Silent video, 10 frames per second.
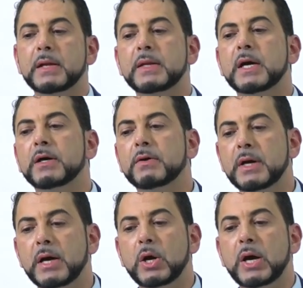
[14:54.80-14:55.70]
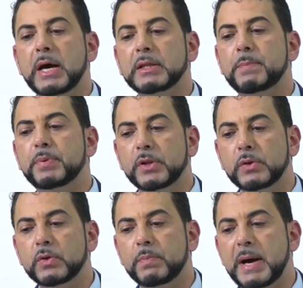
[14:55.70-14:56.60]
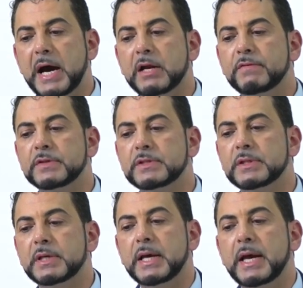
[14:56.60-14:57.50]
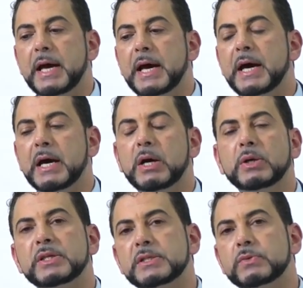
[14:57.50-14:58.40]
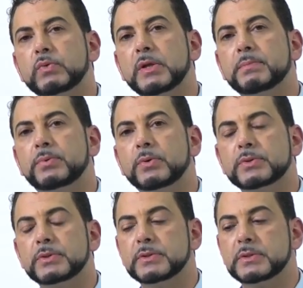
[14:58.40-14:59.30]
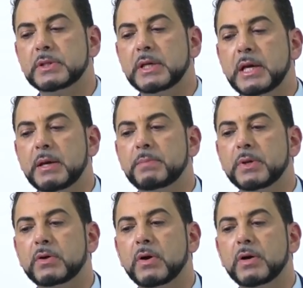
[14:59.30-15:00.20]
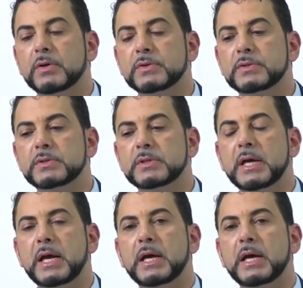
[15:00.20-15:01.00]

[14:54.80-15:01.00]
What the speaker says: Now, the political part of it, this is really important because